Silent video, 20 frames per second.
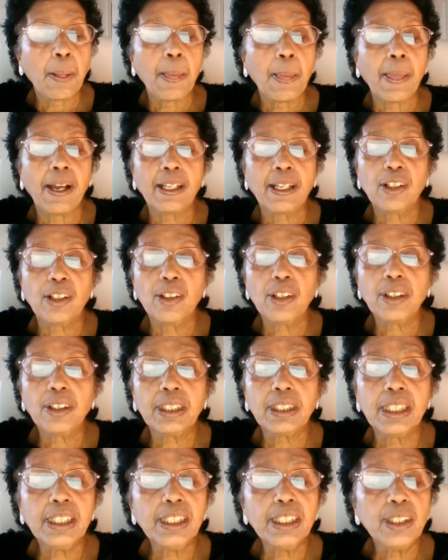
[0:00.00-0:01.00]
I cannot
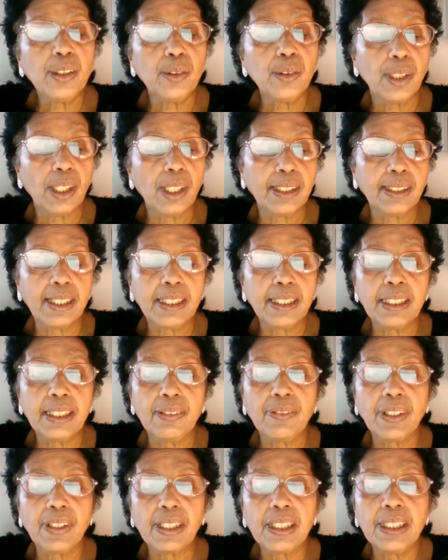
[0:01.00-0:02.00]
continue like that.
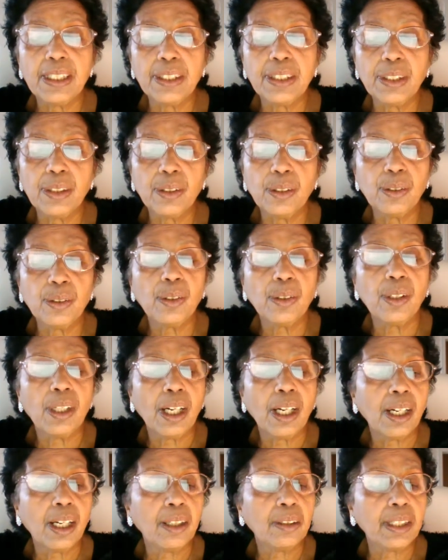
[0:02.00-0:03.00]
If I continue,
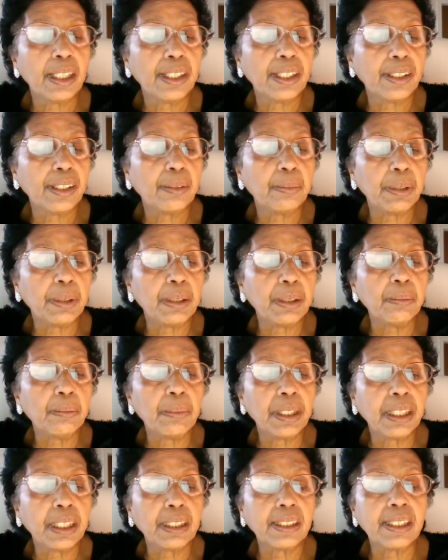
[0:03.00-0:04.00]
I'll end up in a
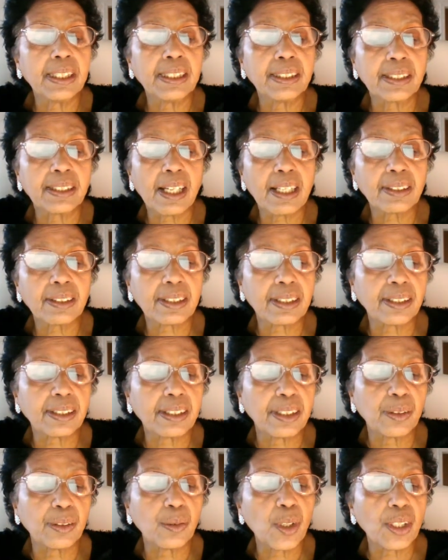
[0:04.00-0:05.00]
big disaster
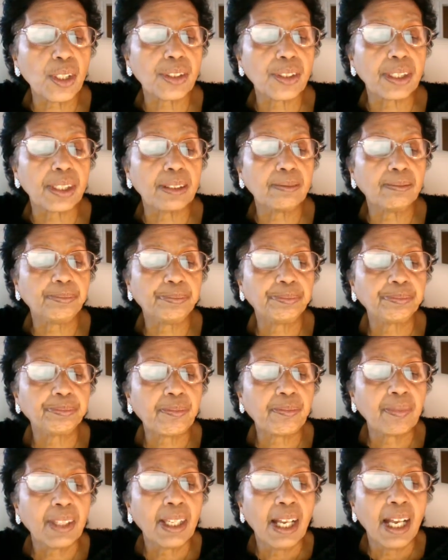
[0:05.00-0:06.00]
situation.
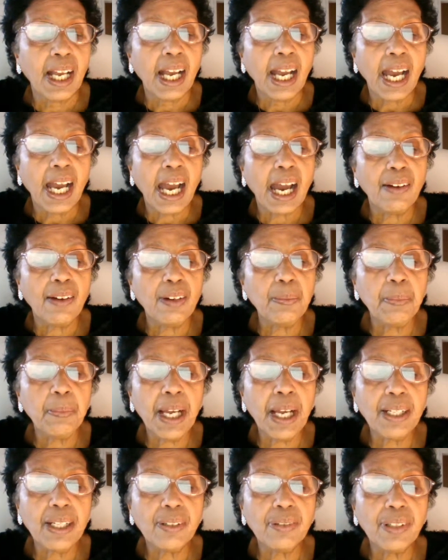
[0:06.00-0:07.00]
Have a
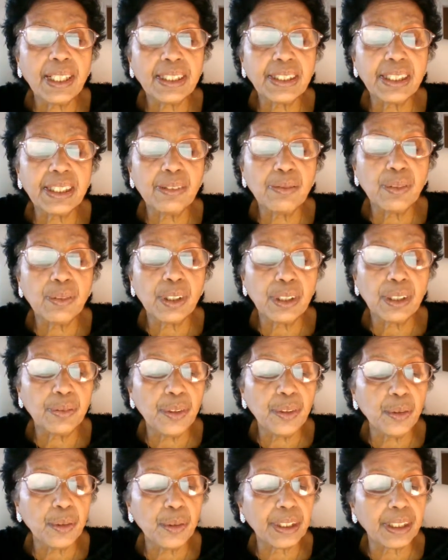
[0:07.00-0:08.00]
plan of action for the
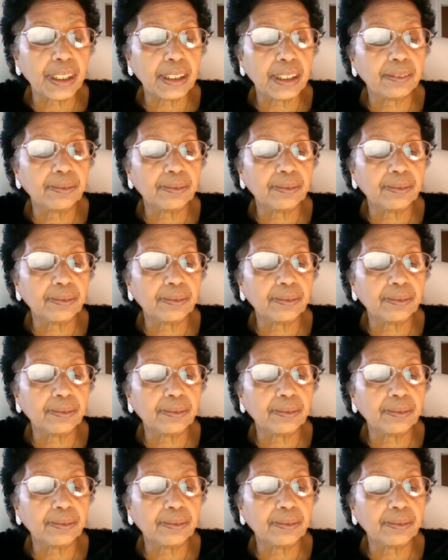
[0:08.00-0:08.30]
future.